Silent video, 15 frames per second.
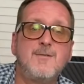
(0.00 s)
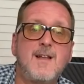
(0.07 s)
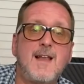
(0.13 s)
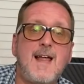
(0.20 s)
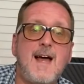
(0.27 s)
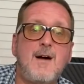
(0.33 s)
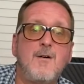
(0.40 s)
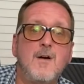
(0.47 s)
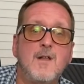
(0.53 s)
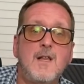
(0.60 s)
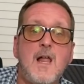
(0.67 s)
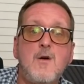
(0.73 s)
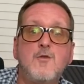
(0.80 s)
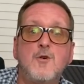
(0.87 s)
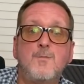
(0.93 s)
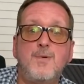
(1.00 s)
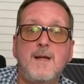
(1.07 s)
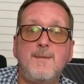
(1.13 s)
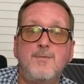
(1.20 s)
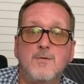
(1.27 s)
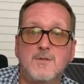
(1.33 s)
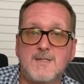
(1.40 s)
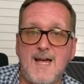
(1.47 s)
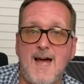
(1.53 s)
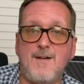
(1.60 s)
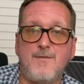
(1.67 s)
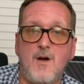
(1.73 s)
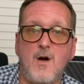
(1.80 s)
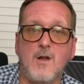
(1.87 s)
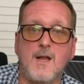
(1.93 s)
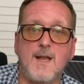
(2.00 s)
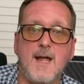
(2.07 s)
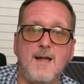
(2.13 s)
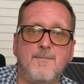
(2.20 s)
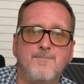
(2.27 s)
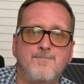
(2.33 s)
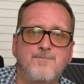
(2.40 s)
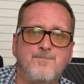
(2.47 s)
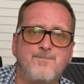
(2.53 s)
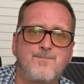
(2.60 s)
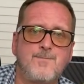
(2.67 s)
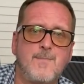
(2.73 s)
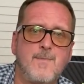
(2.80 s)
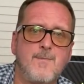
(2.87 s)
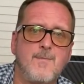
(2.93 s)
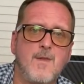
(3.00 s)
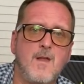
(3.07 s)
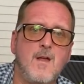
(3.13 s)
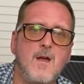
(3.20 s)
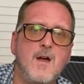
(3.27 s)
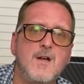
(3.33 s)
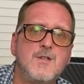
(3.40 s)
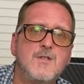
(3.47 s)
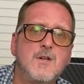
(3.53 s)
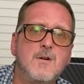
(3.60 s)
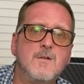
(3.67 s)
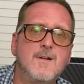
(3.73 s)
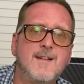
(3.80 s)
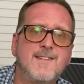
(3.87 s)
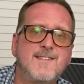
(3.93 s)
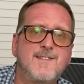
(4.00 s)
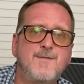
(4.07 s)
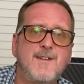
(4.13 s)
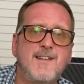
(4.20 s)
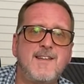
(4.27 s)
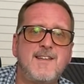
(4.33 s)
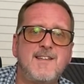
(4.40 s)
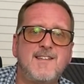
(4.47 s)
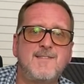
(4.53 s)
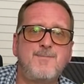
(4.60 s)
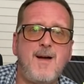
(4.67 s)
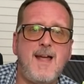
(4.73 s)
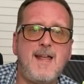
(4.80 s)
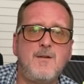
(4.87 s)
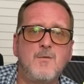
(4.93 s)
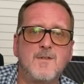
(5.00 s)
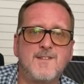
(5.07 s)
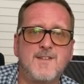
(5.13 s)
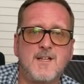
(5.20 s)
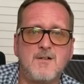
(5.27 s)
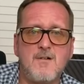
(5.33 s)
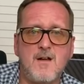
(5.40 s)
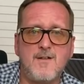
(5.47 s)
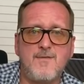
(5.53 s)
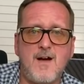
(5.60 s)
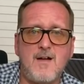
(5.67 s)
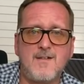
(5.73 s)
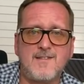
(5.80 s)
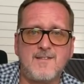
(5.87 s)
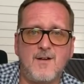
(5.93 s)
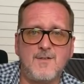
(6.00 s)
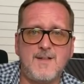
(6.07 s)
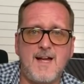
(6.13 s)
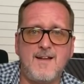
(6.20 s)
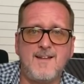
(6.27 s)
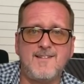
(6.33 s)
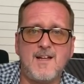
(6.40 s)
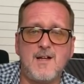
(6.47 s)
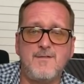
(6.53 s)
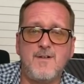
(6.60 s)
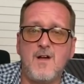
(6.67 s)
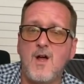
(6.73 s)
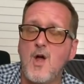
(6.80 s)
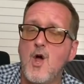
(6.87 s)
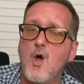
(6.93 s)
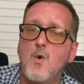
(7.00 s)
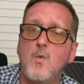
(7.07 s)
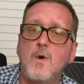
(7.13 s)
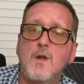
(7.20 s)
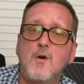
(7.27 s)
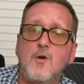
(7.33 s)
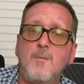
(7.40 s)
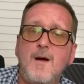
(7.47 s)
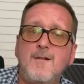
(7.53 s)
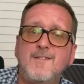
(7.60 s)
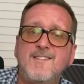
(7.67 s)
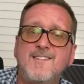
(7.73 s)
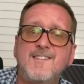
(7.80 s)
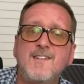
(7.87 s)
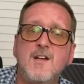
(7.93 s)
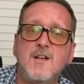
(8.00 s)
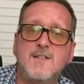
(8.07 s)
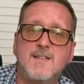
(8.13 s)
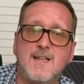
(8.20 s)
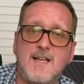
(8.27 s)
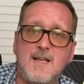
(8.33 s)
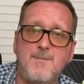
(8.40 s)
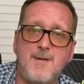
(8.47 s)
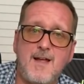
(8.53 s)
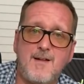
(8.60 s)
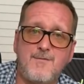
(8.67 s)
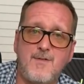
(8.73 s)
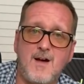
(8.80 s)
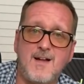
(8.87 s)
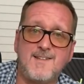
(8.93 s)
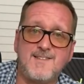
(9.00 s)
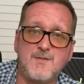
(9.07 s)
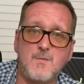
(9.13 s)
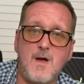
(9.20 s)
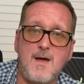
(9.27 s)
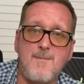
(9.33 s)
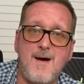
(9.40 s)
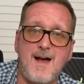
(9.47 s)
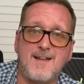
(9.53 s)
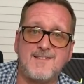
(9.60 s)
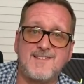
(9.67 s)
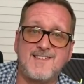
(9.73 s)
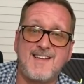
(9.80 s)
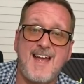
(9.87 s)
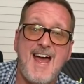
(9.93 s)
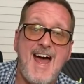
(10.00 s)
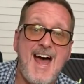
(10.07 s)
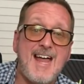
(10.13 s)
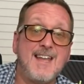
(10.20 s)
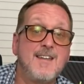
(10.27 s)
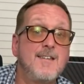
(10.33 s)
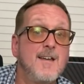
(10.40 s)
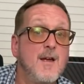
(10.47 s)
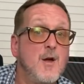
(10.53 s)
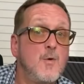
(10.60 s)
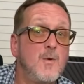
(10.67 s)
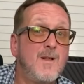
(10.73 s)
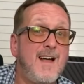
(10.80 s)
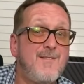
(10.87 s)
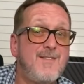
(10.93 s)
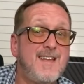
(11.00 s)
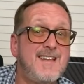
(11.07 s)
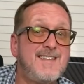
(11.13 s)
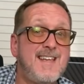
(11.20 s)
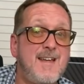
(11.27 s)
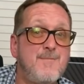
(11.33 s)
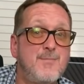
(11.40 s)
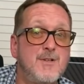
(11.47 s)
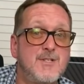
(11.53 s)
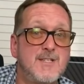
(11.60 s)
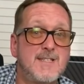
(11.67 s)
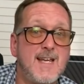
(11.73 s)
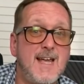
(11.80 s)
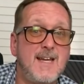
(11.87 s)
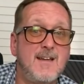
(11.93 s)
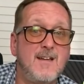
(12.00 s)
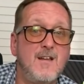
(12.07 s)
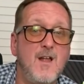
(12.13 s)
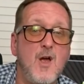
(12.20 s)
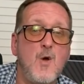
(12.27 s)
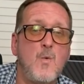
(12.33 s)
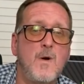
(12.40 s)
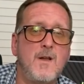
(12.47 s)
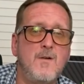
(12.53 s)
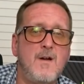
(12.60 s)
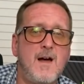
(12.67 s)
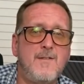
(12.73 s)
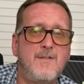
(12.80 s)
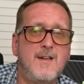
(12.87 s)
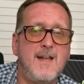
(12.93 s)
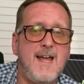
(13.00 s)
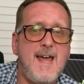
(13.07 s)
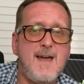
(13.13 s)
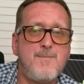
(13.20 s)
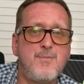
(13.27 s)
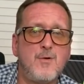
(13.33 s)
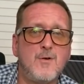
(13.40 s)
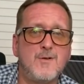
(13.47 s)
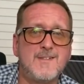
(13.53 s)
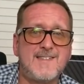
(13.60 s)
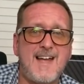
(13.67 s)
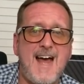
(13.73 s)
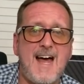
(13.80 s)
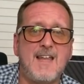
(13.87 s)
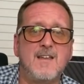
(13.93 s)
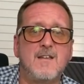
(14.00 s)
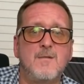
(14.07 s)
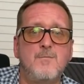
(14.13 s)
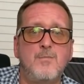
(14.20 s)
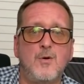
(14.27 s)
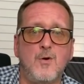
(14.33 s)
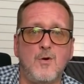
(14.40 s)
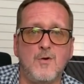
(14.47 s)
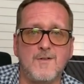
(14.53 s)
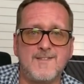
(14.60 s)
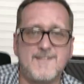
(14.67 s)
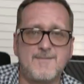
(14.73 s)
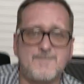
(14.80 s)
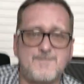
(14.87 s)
would allow local people to have a holiday. Tourists visiting Spain once the coronavirus lockdown is over will almost certainly be advised to wear masks and will have their temperature taken when arriving at airports and ports.